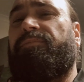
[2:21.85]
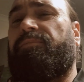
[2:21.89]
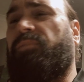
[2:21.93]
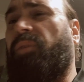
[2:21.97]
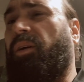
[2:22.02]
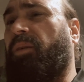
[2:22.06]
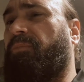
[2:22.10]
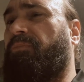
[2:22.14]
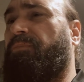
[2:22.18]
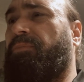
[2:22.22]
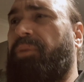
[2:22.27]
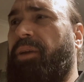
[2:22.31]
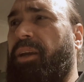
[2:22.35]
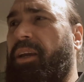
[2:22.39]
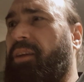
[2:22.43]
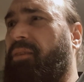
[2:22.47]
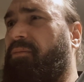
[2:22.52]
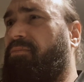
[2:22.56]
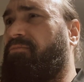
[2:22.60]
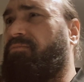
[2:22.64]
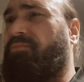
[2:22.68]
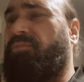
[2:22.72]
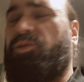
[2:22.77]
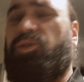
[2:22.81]
like big
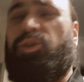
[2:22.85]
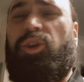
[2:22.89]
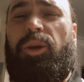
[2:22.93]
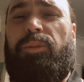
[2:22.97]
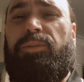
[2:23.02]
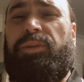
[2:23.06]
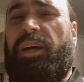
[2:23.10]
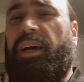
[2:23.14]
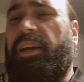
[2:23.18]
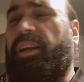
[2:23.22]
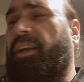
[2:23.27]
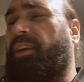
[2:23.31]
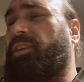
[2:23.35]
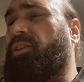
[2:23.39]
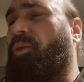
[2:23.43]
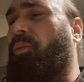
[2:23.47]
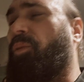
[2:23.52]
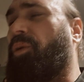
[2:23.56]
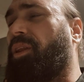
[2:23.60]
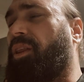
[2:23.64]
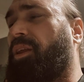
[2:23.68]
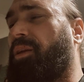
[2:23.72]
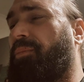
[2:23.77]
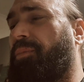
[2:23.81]
scoops of honey, because I
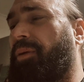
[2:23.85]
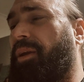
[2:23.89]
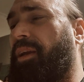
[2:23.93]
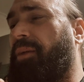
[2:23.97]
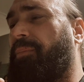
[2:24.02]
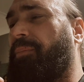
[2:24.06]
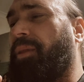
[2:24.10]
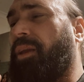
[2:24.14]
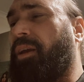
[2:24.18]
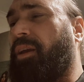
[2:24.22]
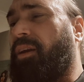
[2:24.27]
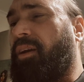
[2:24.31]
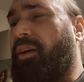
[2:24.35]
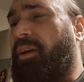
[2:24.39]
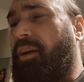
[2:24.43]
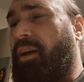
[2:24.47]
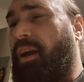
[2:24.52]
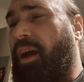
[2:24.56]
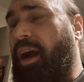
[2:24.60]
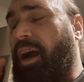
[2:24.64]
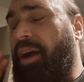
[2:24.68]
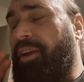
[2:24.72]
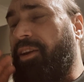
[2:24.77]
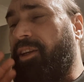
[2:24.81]
wanted it to be
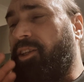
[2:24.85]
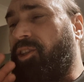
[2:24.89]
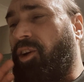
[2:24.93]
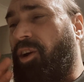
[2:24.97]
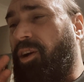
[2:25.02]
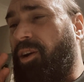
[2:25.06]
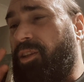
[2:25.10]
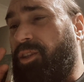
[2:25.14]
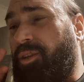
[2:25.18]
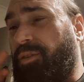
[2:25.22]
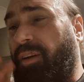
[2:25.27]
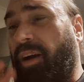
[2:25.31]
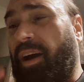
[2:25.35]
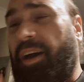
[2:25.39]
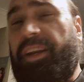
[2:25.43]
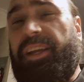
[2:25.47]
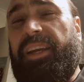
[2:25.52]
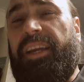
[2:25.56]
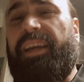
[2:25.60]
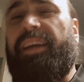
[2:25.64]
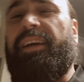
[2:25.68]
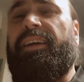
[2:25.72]
undertones of honey